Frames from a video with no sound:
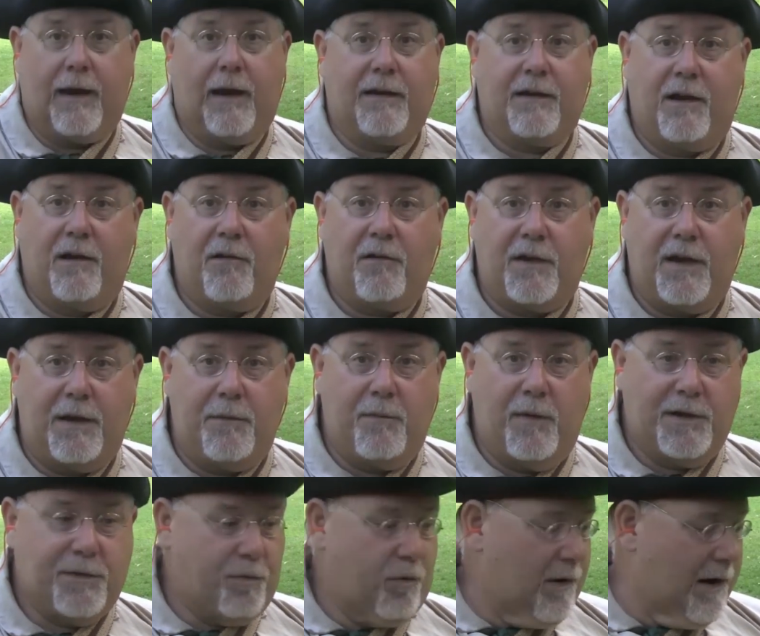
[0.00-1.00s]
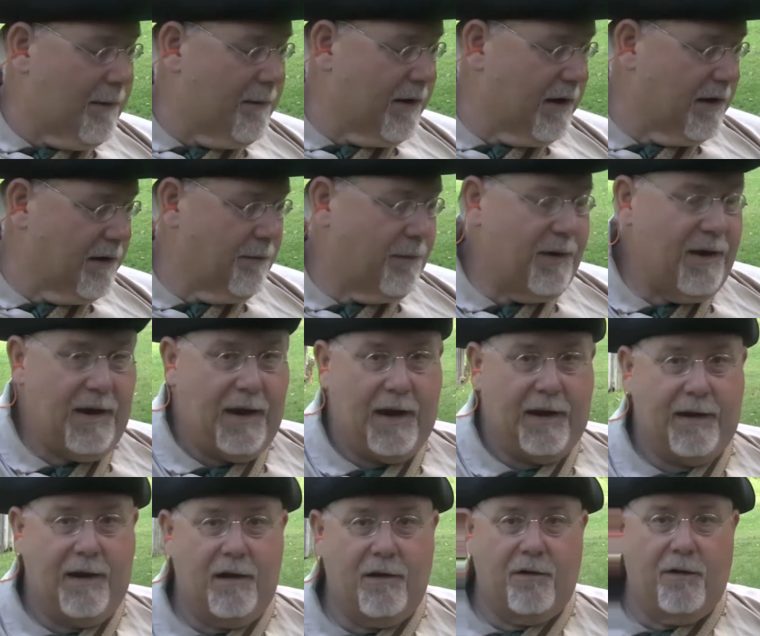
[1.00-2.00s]
and you don't need much priming in the
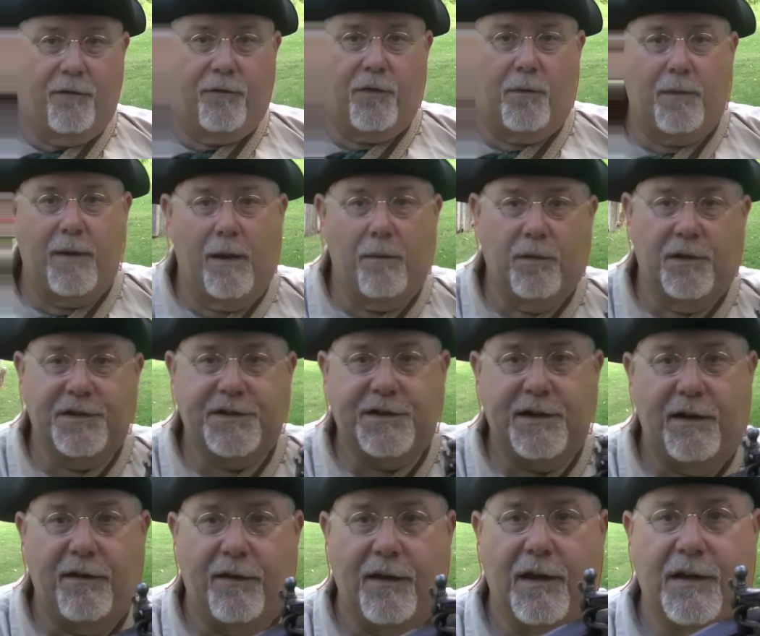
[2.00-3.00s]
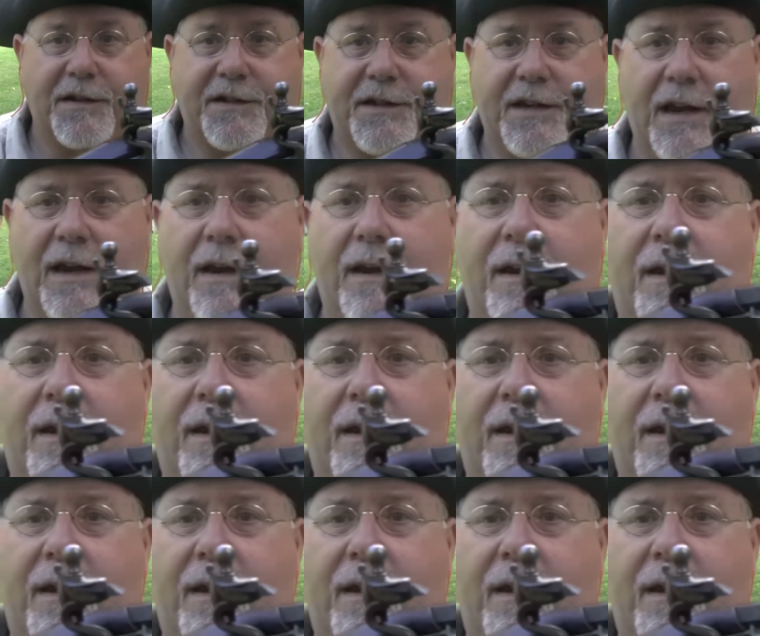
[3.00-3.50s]
pan. I don't know if you'll be able to see this.